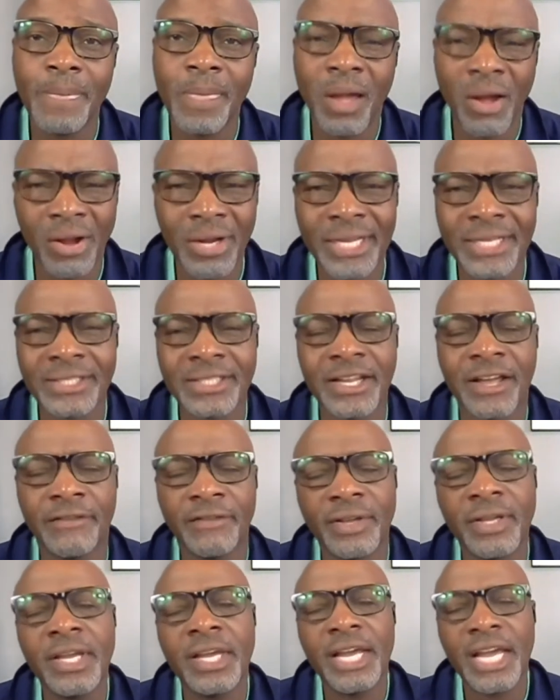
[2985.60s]
all that
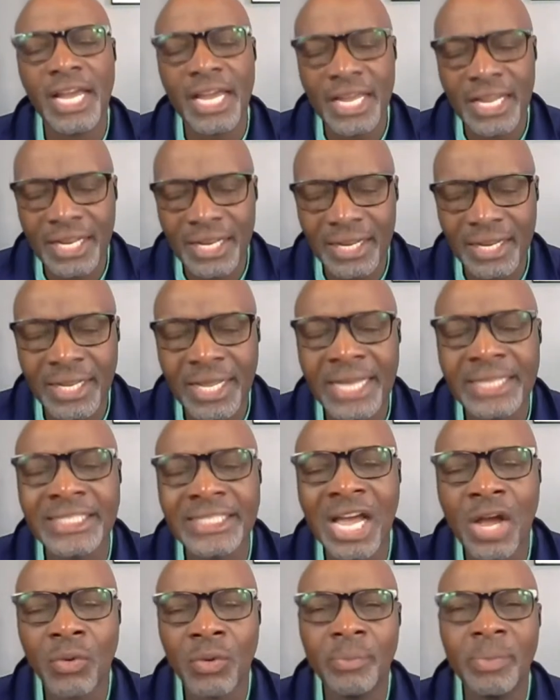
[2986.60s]
stuff.
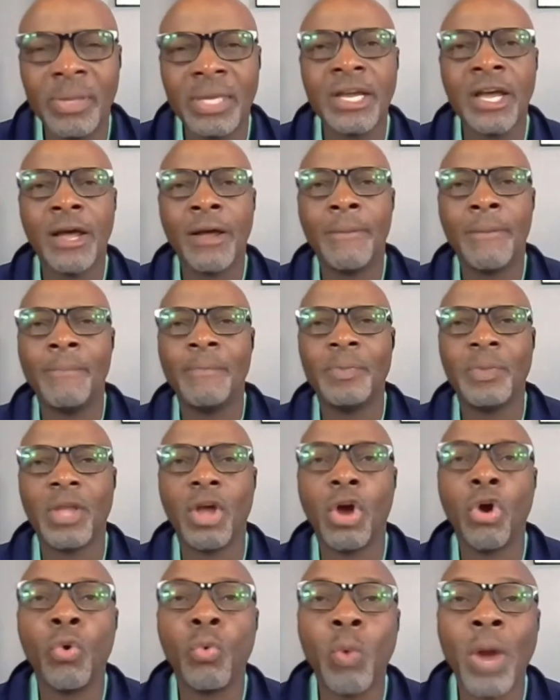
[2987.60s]
That's how we become
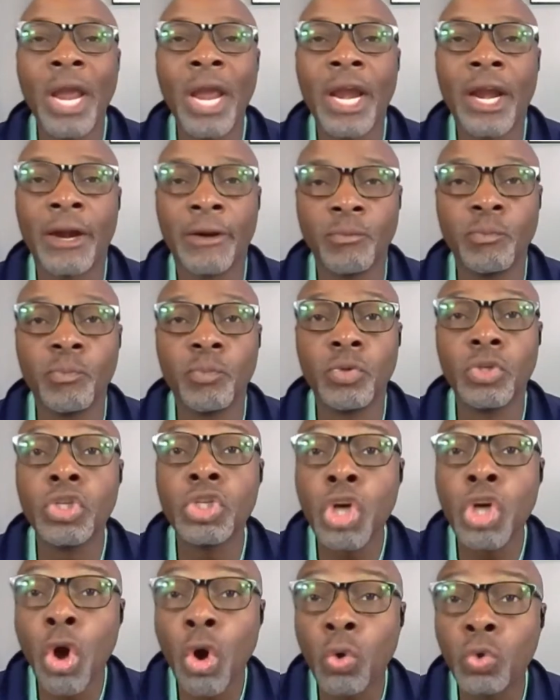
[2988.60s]
aware,
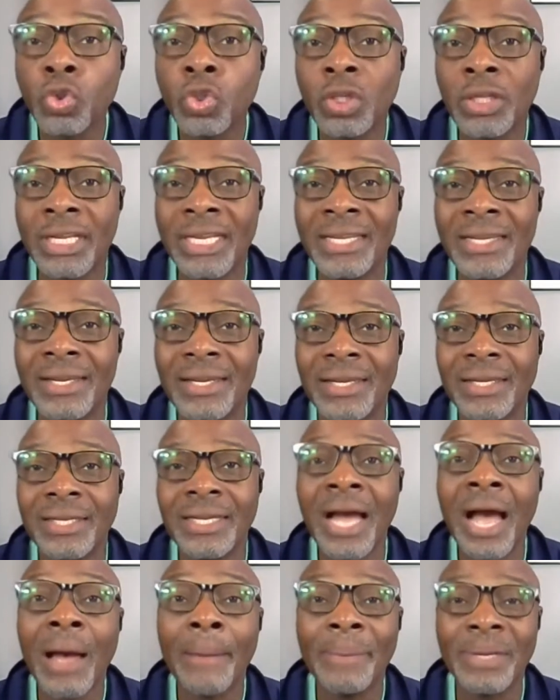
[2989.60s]
culturally
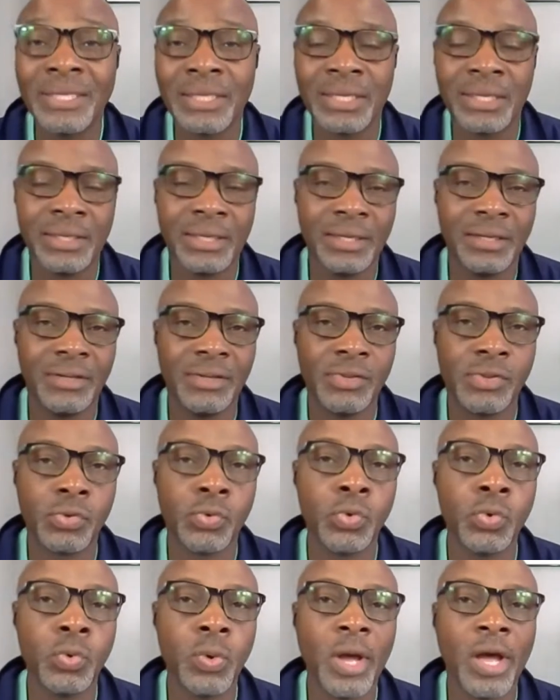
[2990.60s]
competent
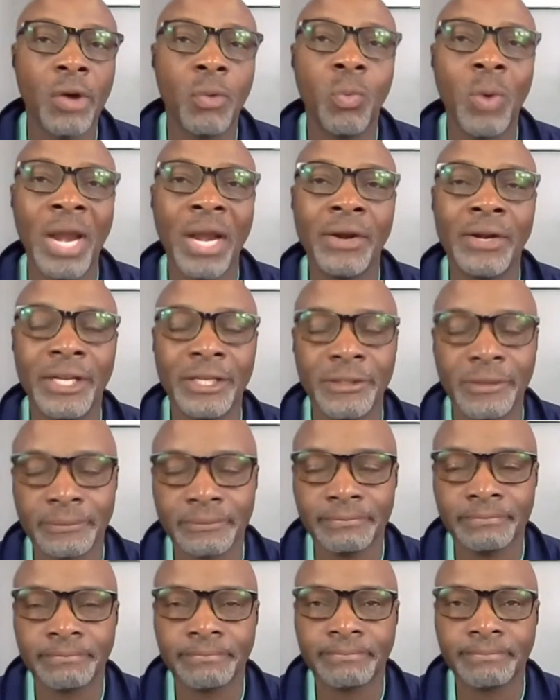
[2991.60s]
through awareness.
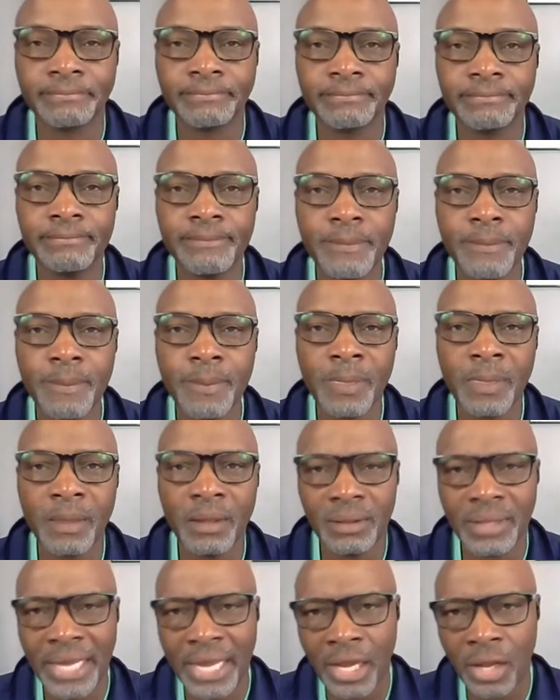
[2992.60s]

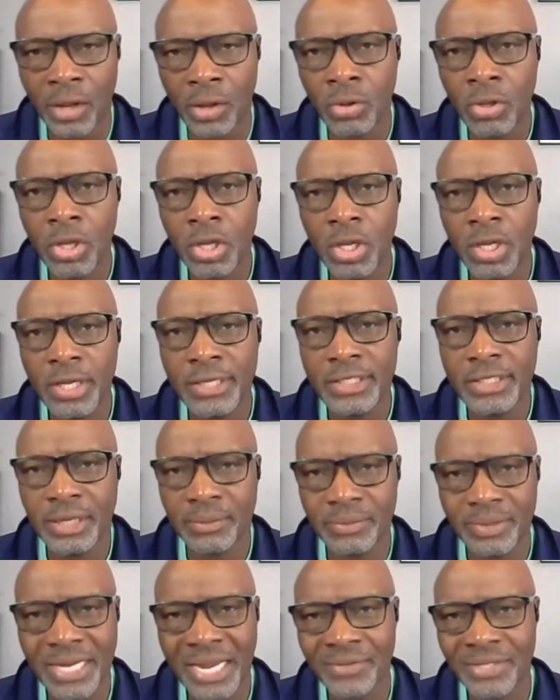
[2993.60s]
Now,
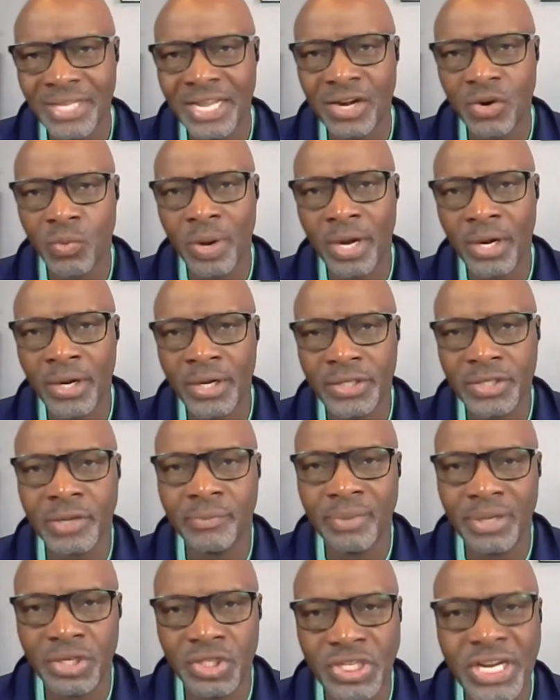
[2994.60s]
sometimes that awareness
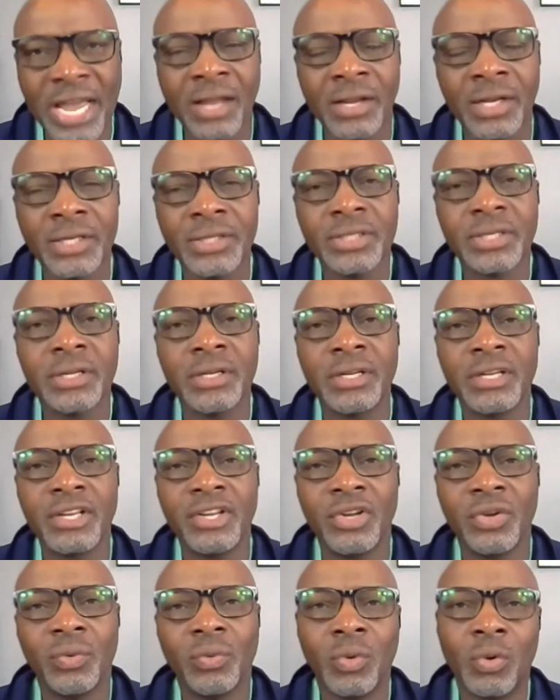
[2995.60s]
can be challenged
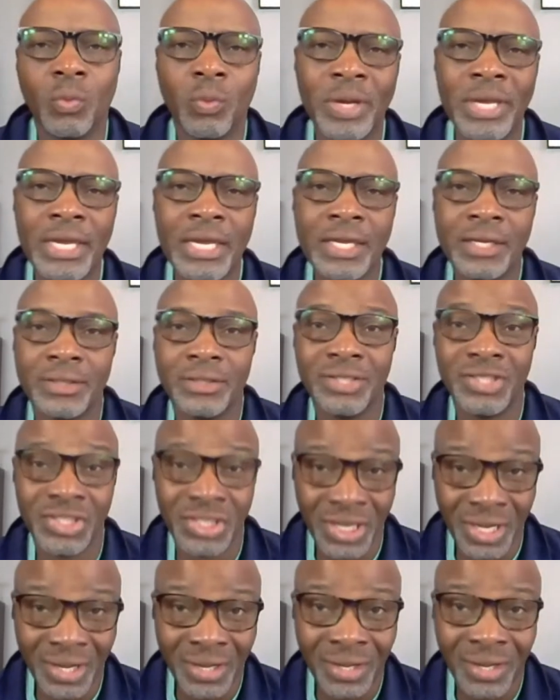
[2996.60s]
when we
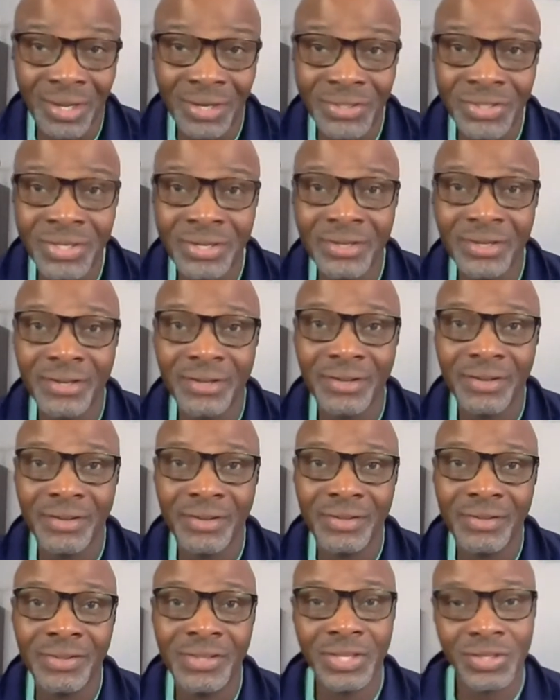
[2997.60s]
judge
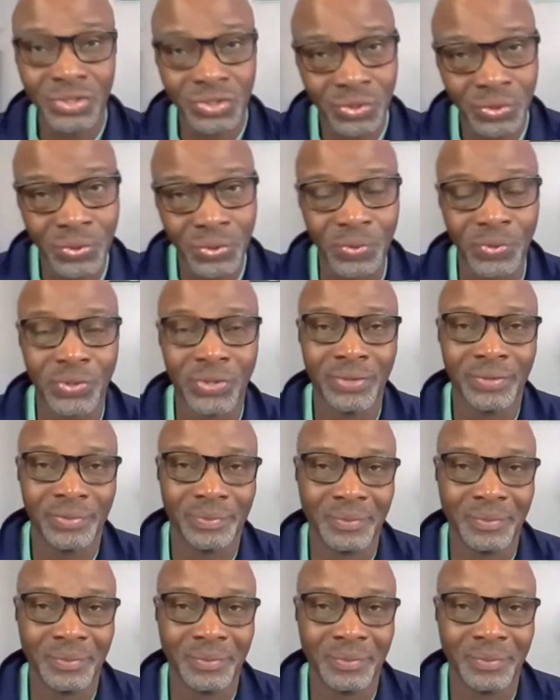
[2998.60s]
the truth,